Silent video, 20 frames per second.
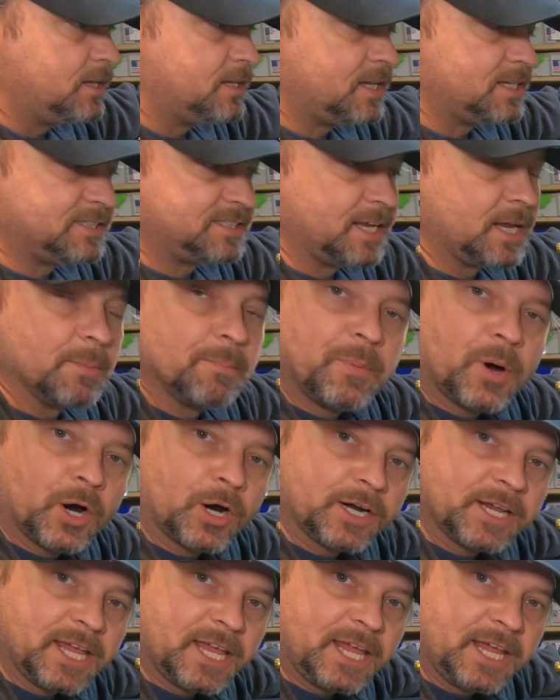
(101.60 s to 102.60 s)
say, a
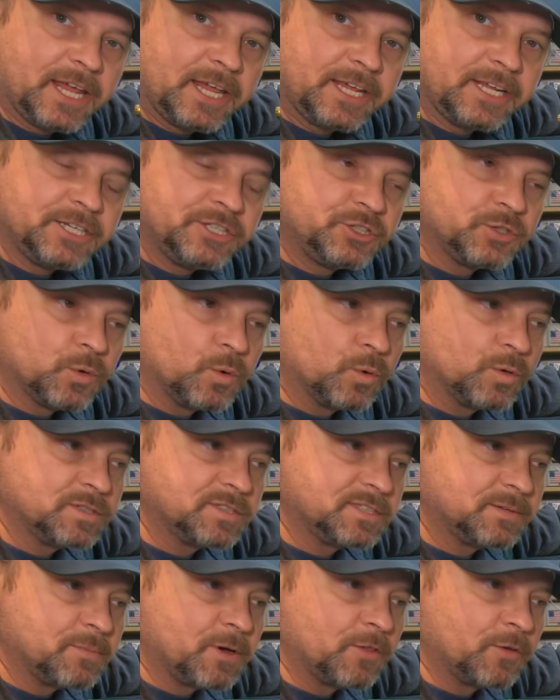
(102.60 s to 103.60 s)
bar gauge or
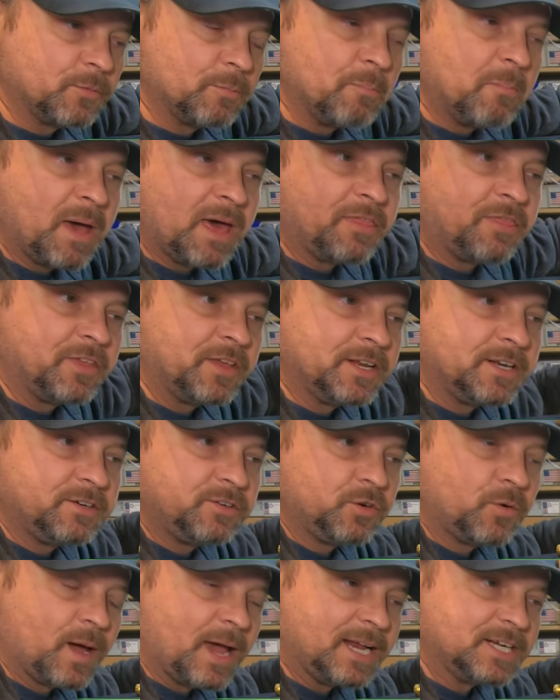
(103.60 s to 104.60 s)
some other method
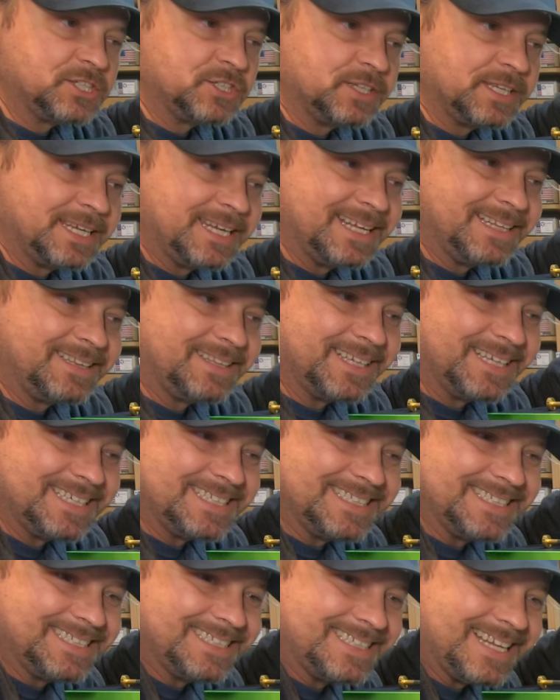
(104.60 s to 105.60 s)
to actually get the
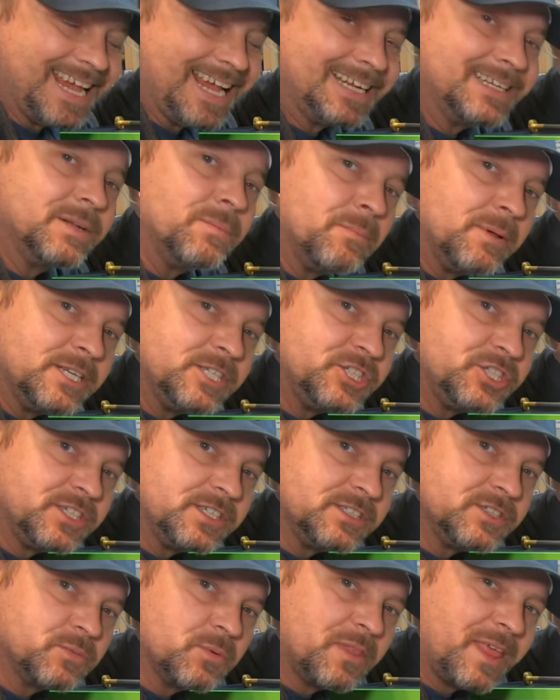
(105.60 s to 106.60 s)
exact
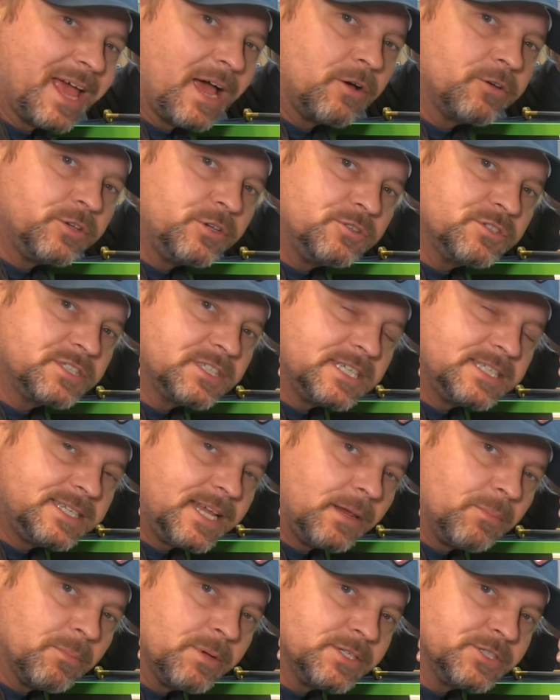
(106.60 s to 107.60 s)
dimensions without using a
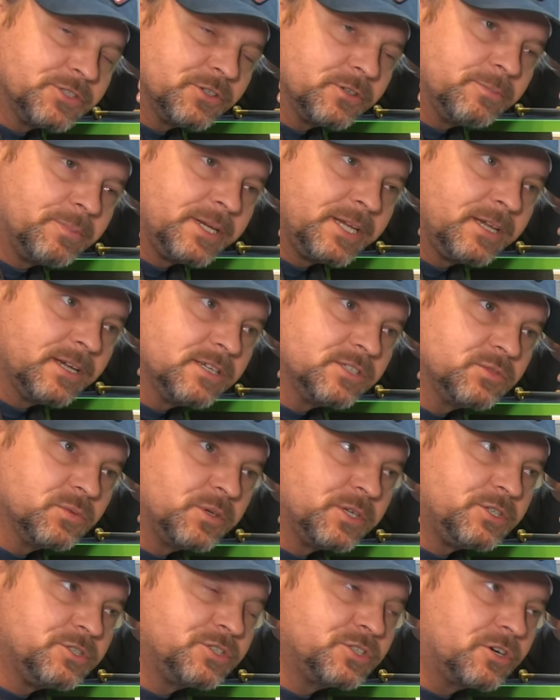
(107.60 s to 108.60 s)
tape measure. Because when
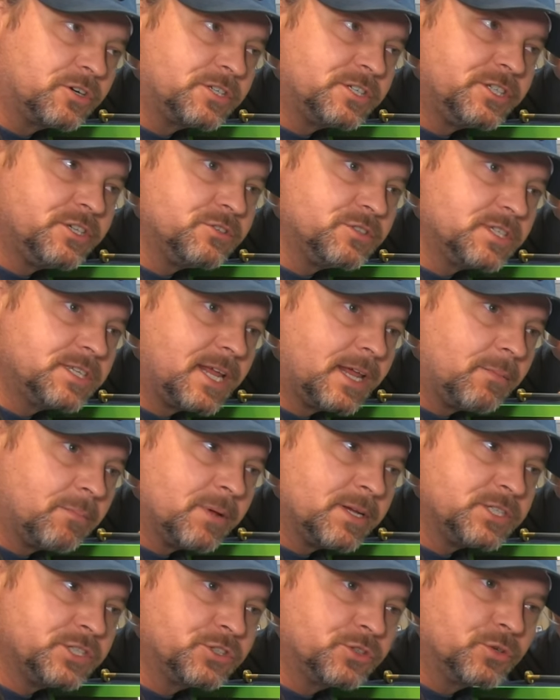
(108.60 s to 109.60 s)
you start to use a tape
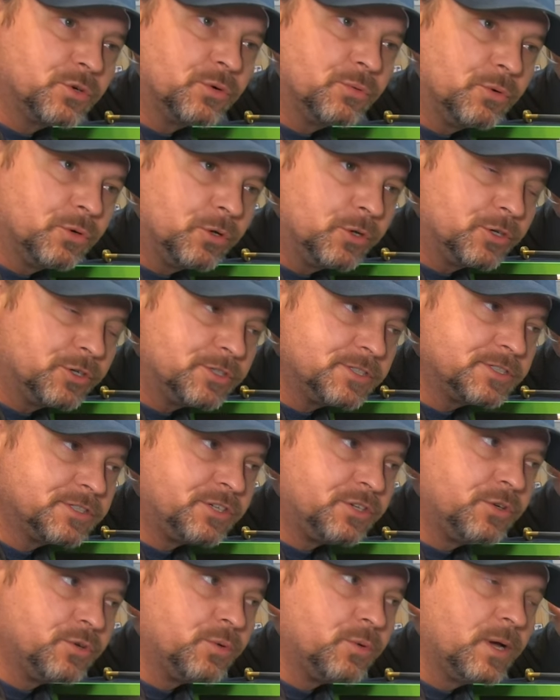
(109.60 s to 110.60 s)
measure or rulers,
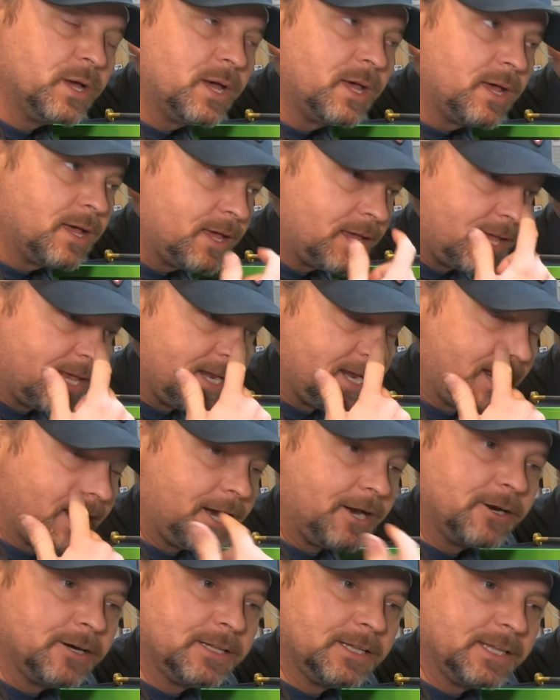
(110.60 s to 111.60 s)
you
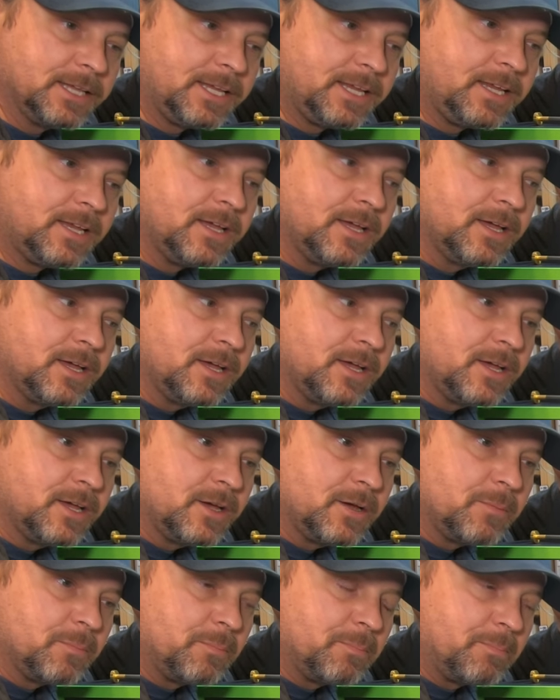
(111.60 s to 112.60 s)
inherently
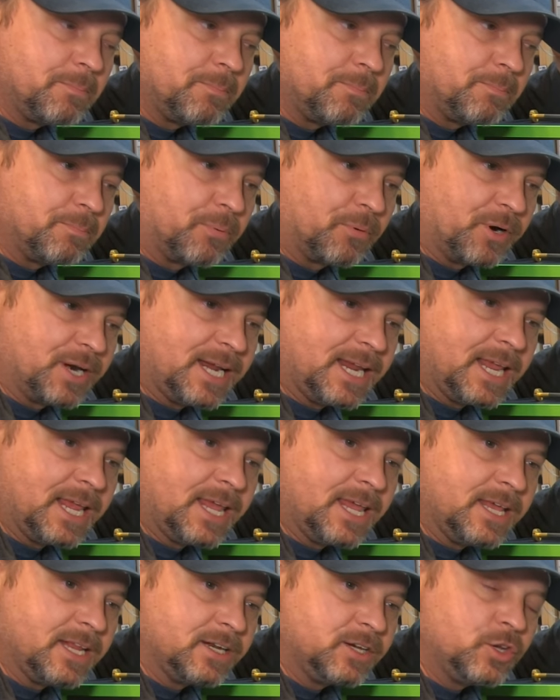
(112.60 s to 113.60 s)
bring
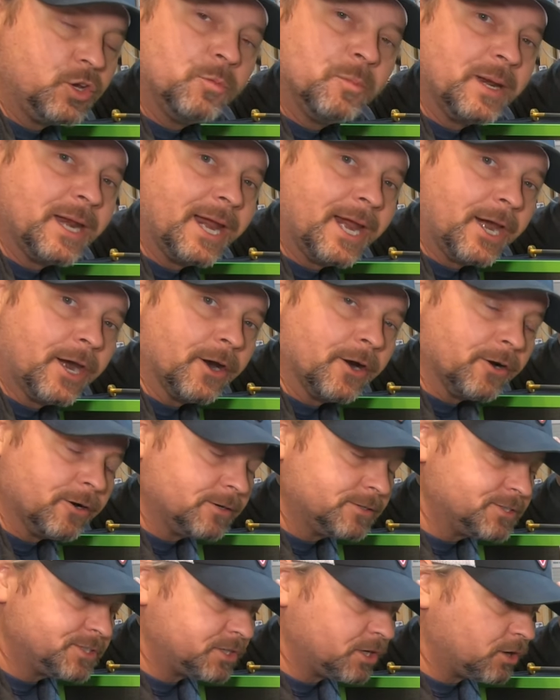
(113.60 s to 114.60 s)
in human error.
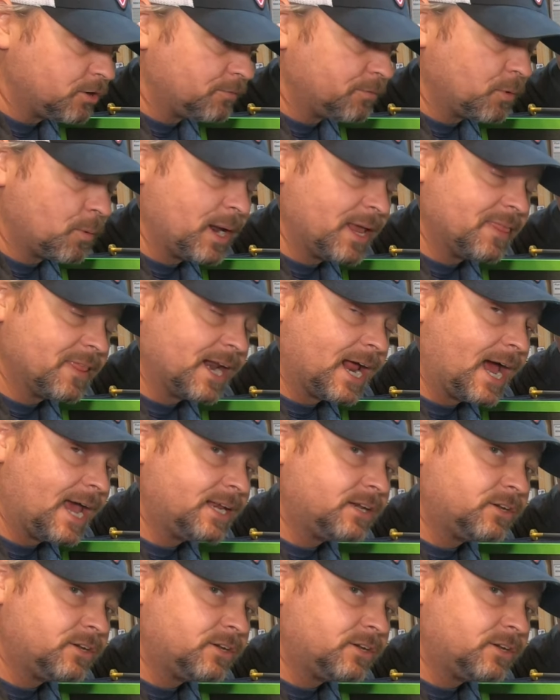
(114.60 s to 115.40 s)
So the way that I